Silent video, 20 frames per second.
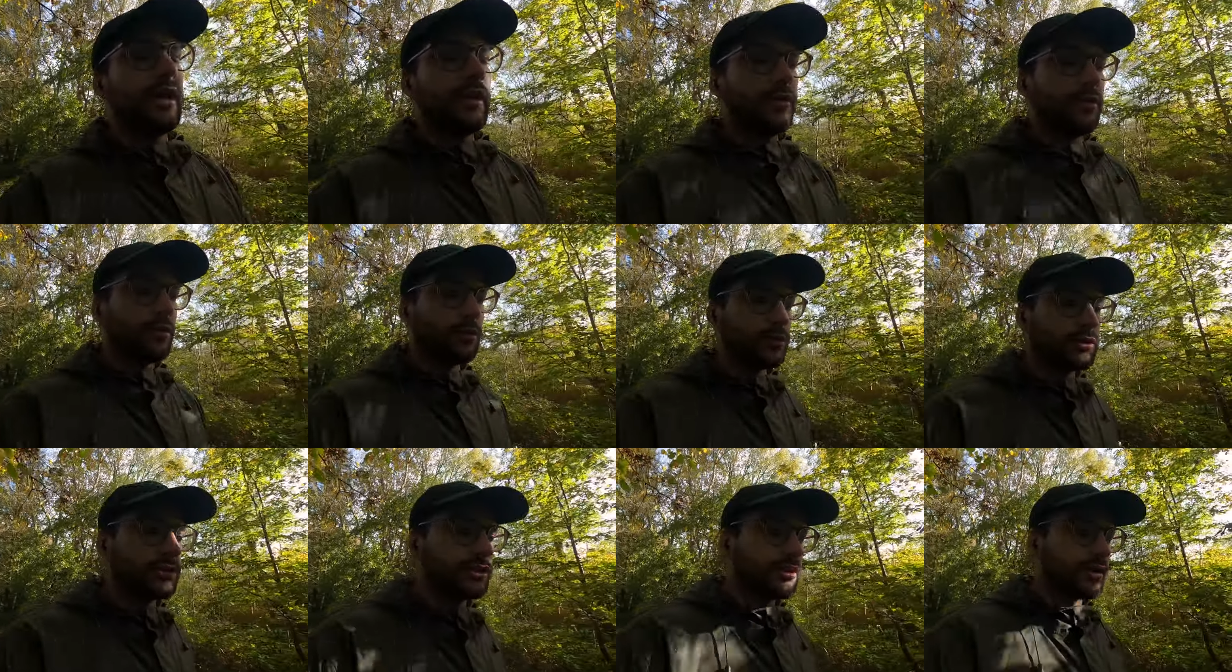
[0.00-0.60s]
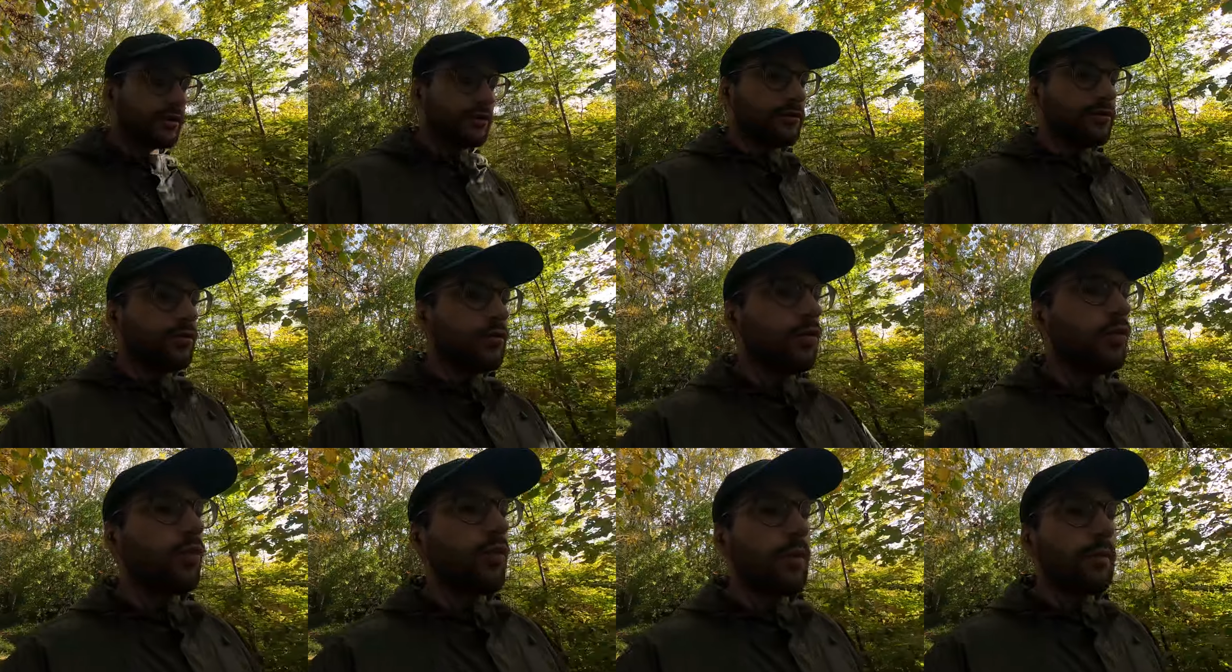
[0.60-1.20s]
and
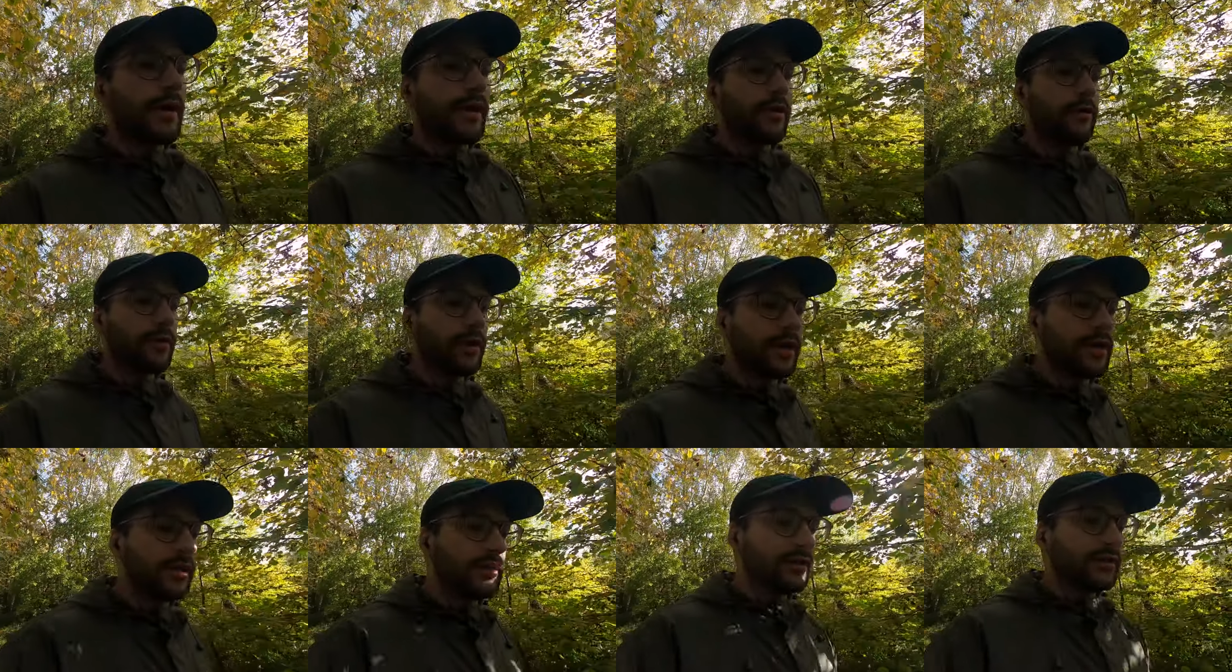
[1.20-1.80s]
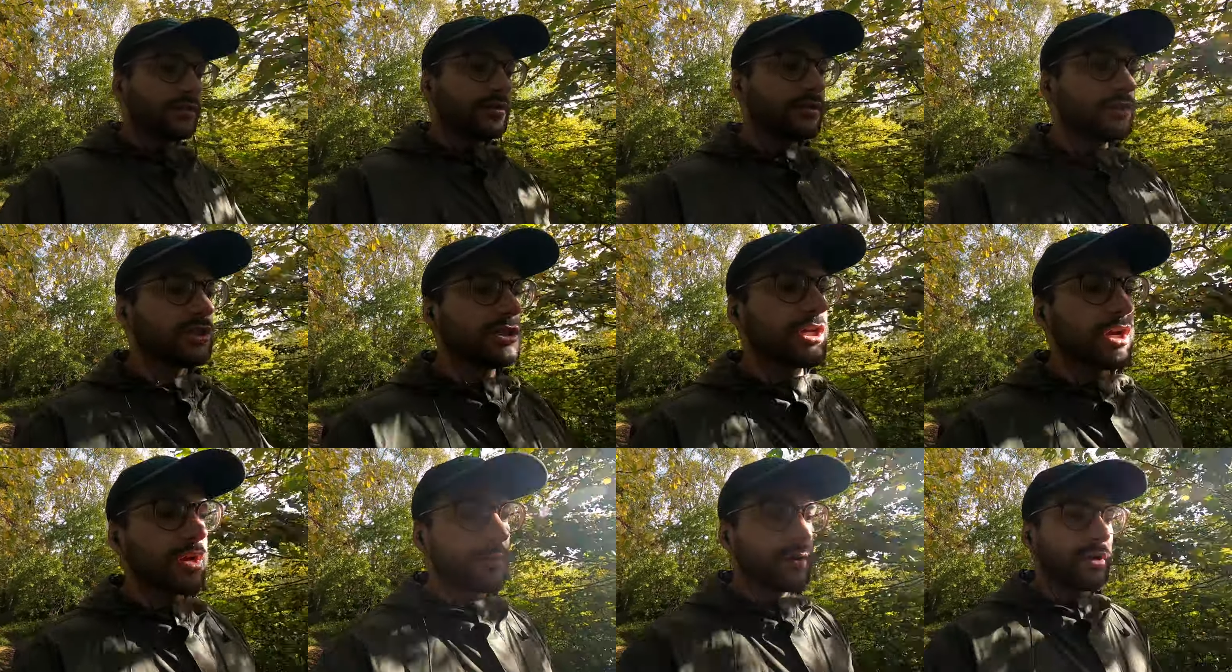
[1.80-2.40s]
also what better way
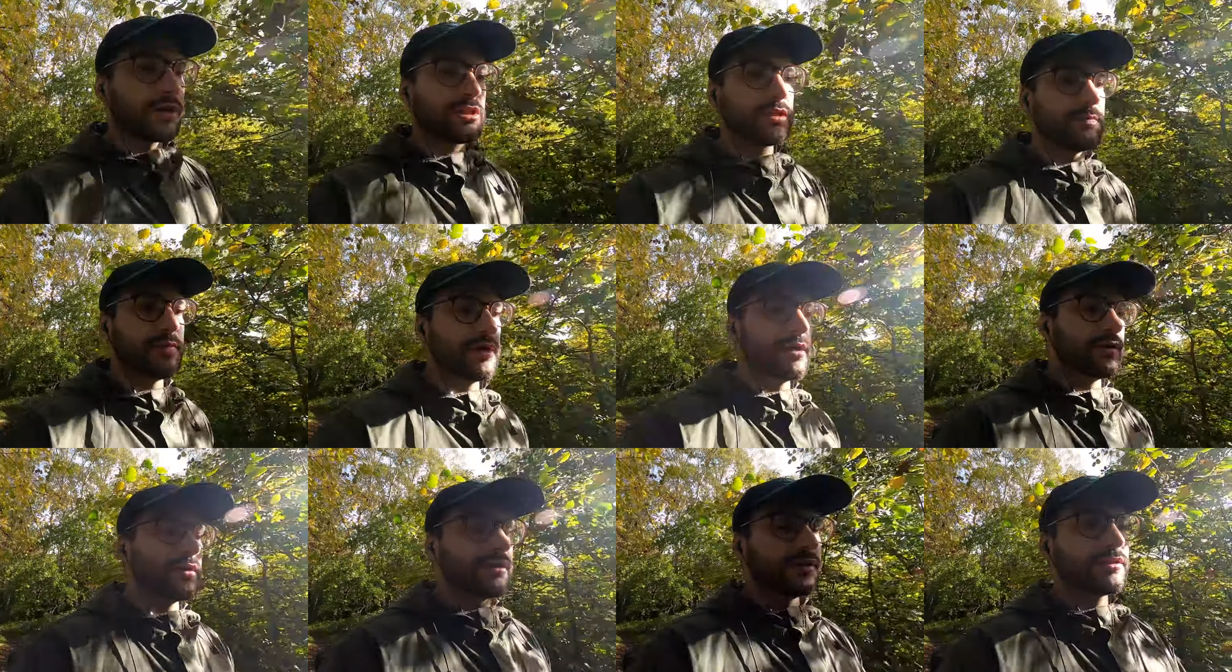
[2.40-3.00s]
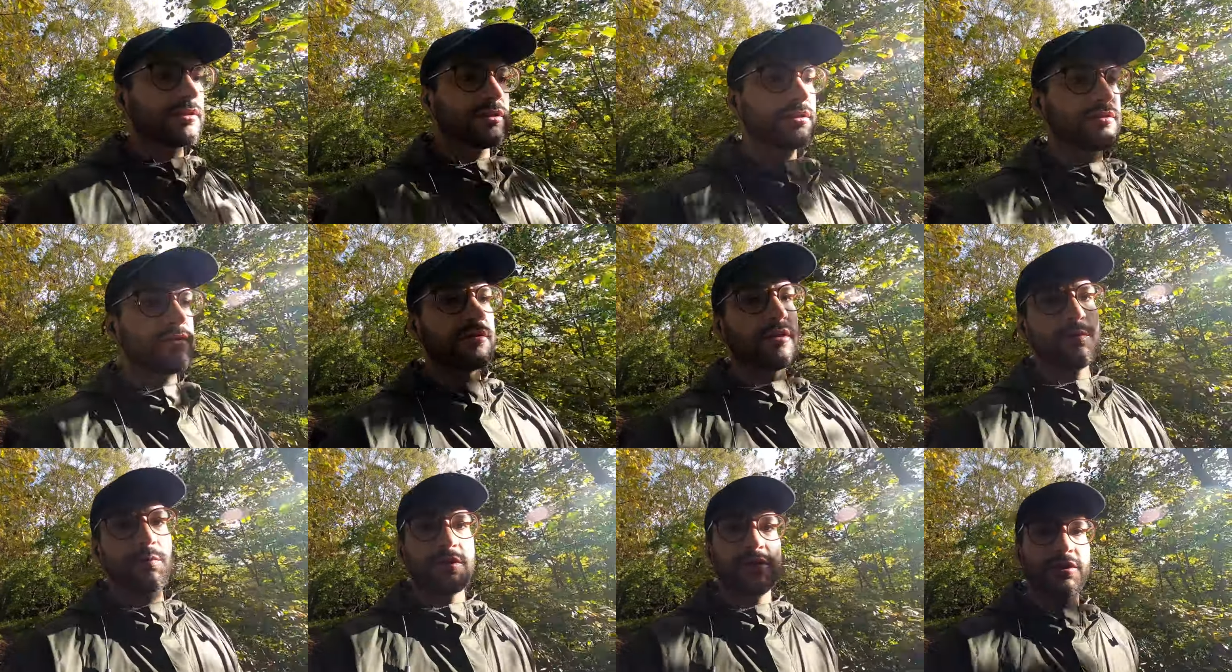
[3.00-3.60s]
to share my
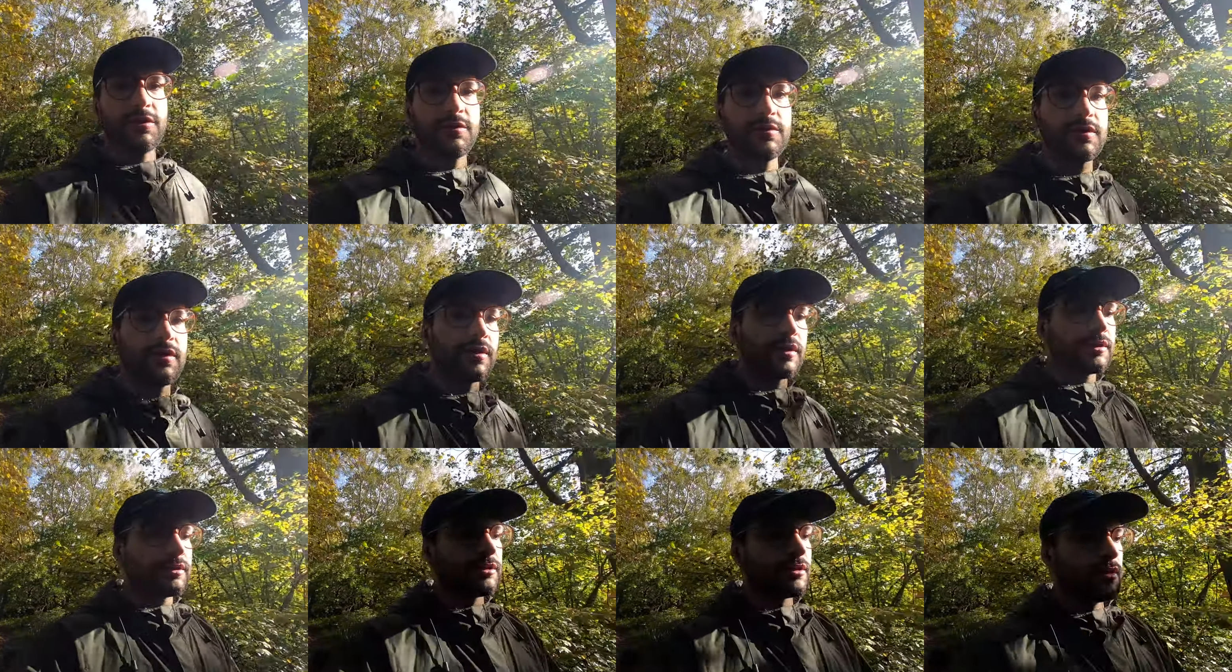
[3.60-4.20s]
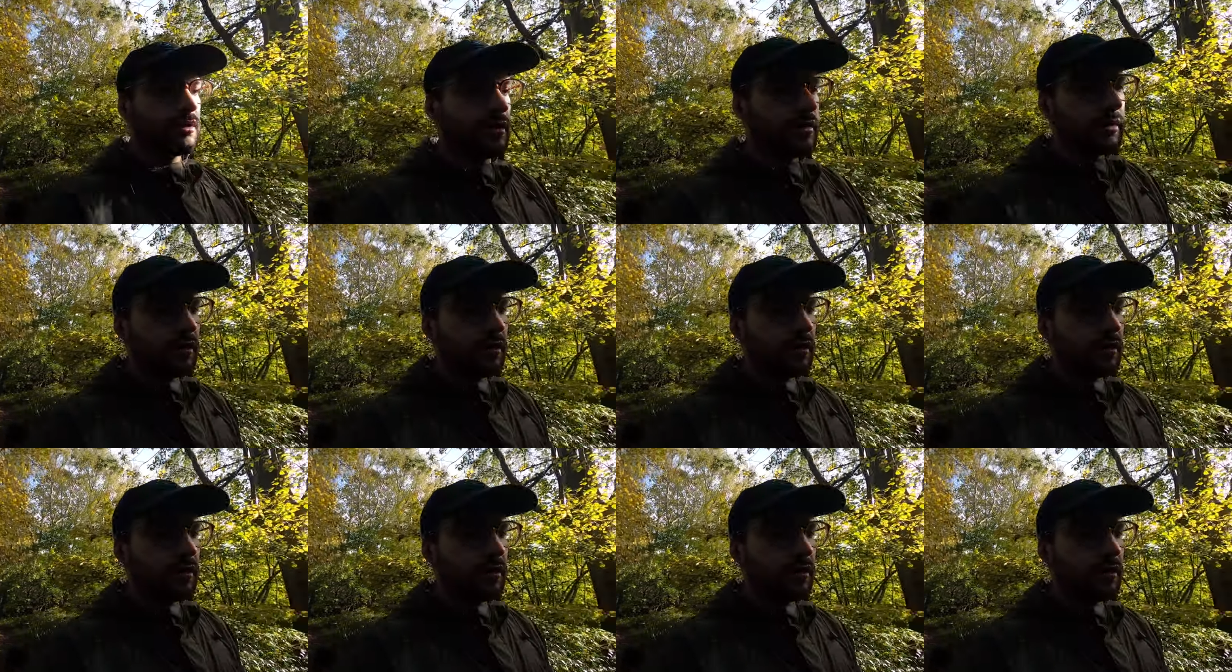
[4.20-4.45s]
experience than with you guys.